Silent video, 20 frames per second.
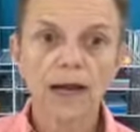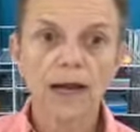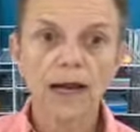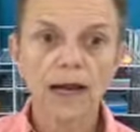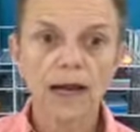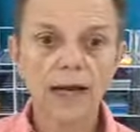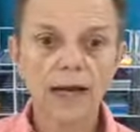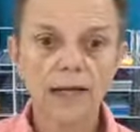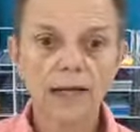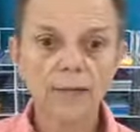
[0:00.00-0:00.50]

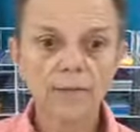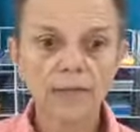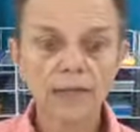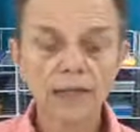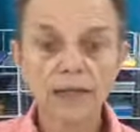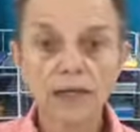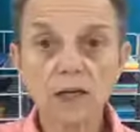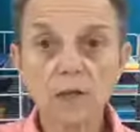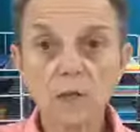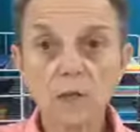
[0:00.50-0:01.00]
And I'm
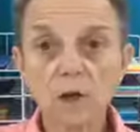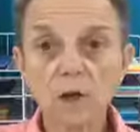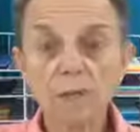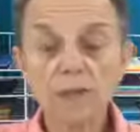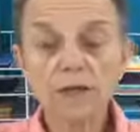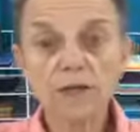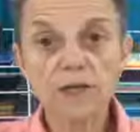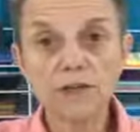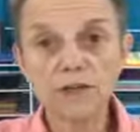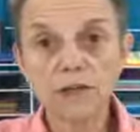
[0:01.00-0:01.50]
thinking we're going to
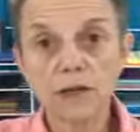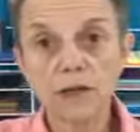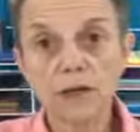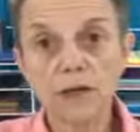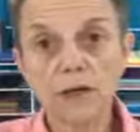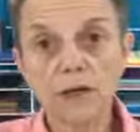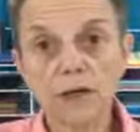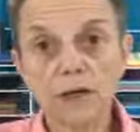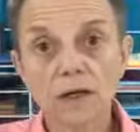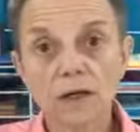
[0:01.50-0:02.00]
be teaching
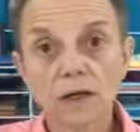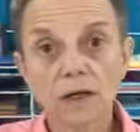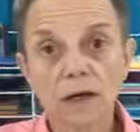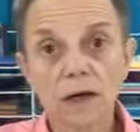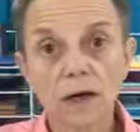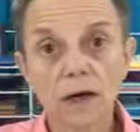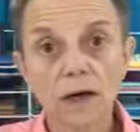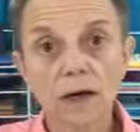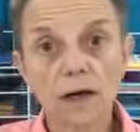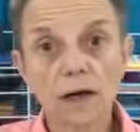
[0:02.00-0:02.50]

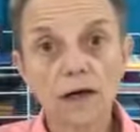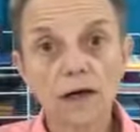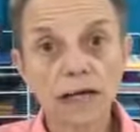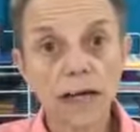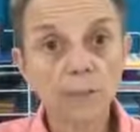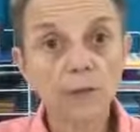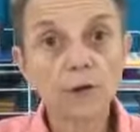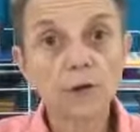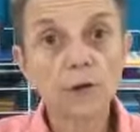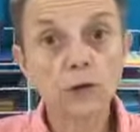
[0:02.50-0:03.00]

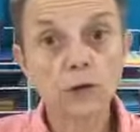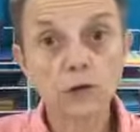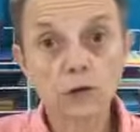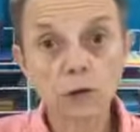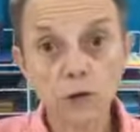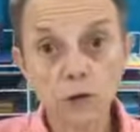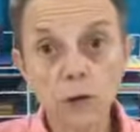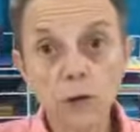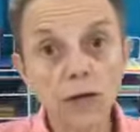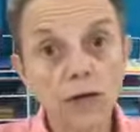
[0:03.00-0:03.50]
Cameo
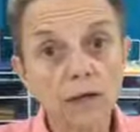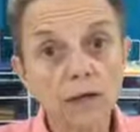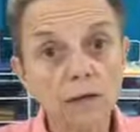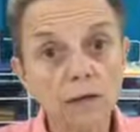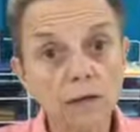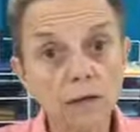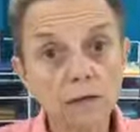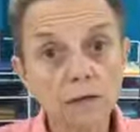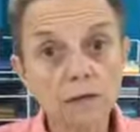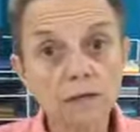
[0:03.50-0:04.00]
and Cricut
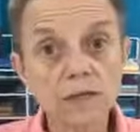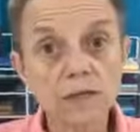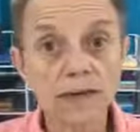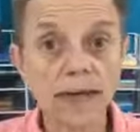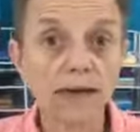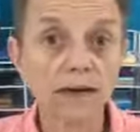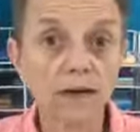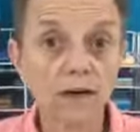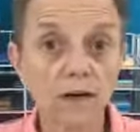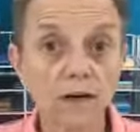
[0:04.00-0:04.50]
and
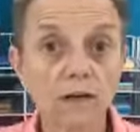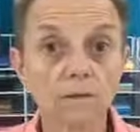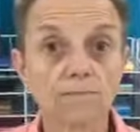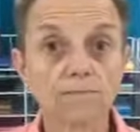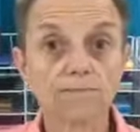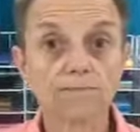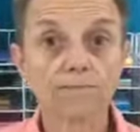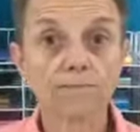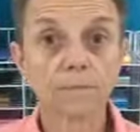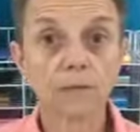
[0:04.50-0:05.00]
Scan and Cut
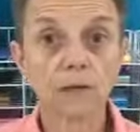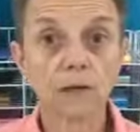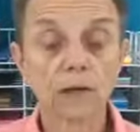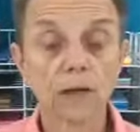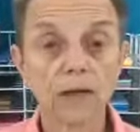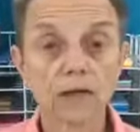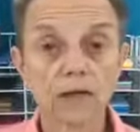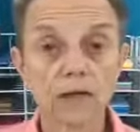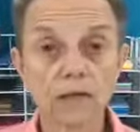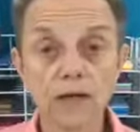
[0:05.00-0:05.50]

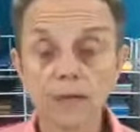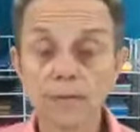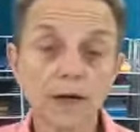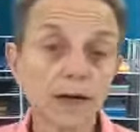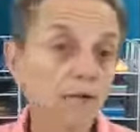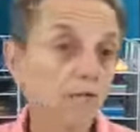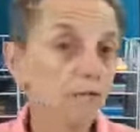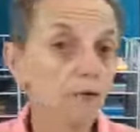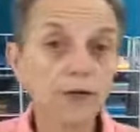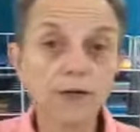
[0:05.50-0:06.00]
classes. I'm not
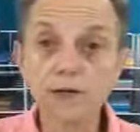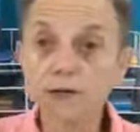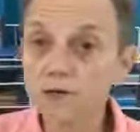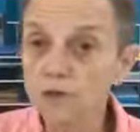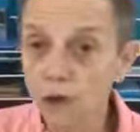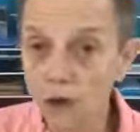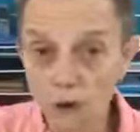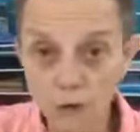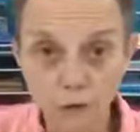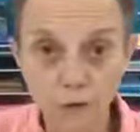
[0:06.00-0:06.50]
afraid to use
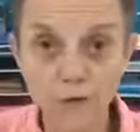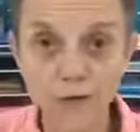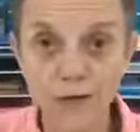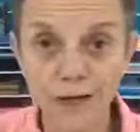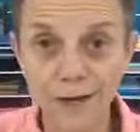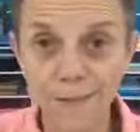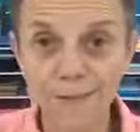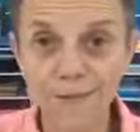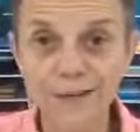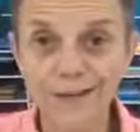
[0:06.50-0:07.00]
all of those
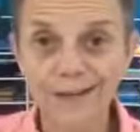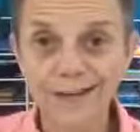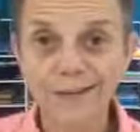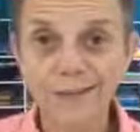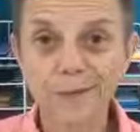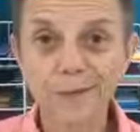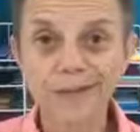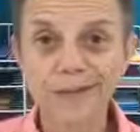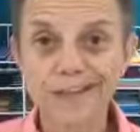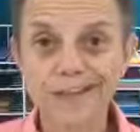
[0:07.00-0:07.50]
names
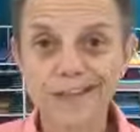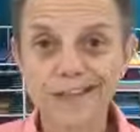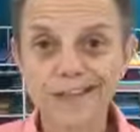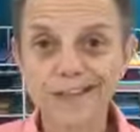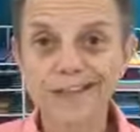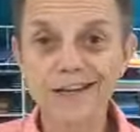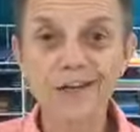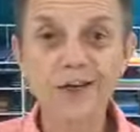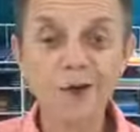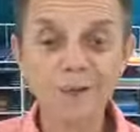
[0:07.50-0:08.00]
because, as I
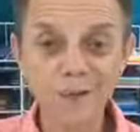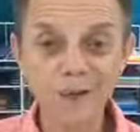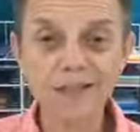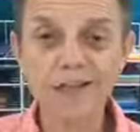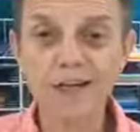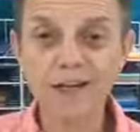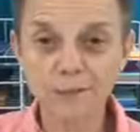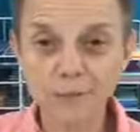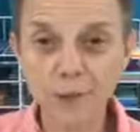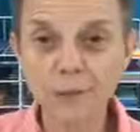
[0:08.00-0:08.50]
said, nobody
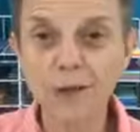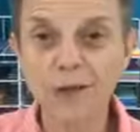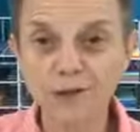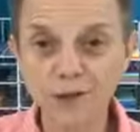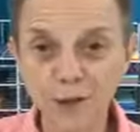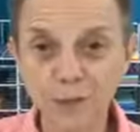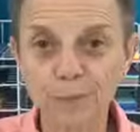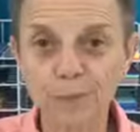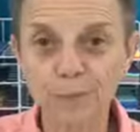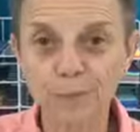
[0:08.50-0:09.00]
signs my
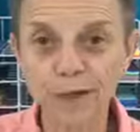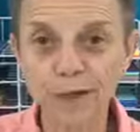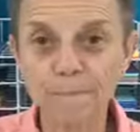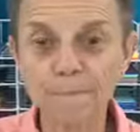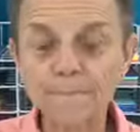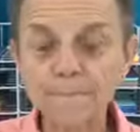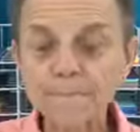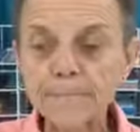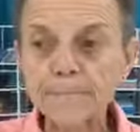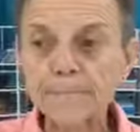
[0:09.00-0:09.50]
paycheck but me.
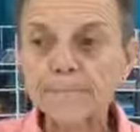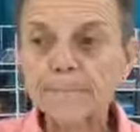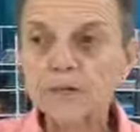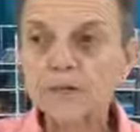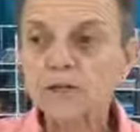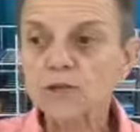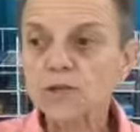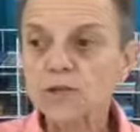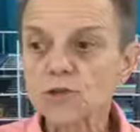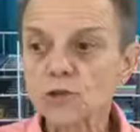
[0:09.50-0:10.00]

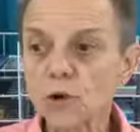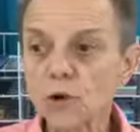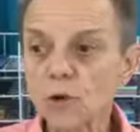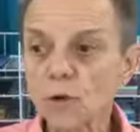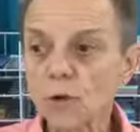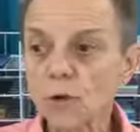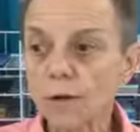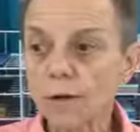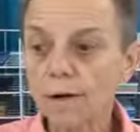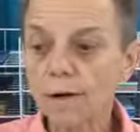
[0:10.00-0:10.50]

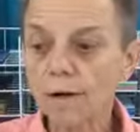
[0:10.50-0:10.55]
So